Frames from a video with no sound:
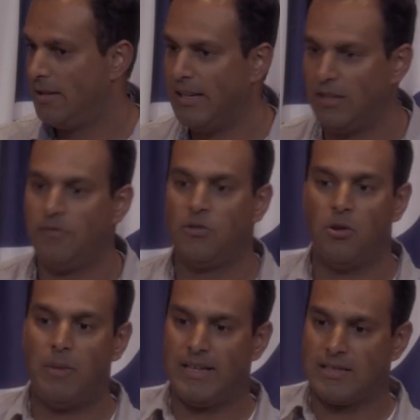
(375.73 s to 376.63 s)
Like if you go
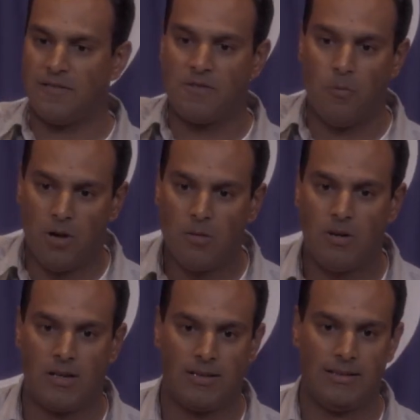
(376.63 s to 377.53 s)
buy stuff from
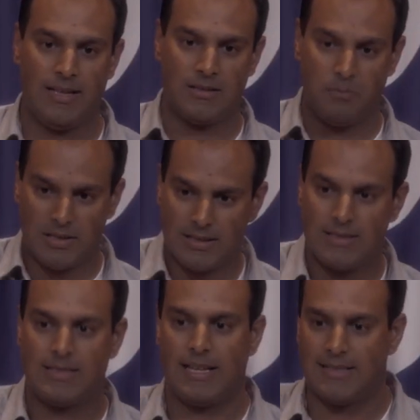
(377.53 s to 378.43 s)
Walmart, that's a
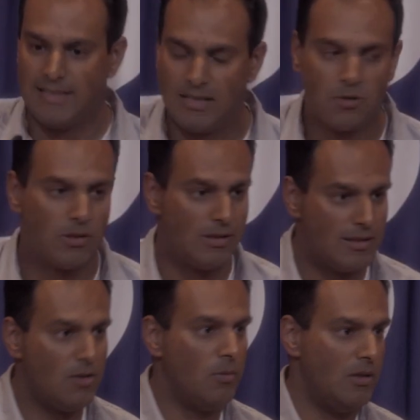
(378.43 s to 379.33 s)
business that sells to a
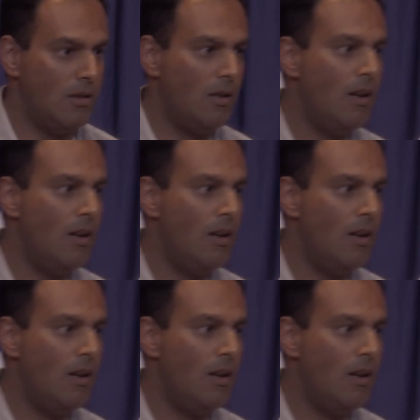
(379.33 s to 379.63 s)
consumer.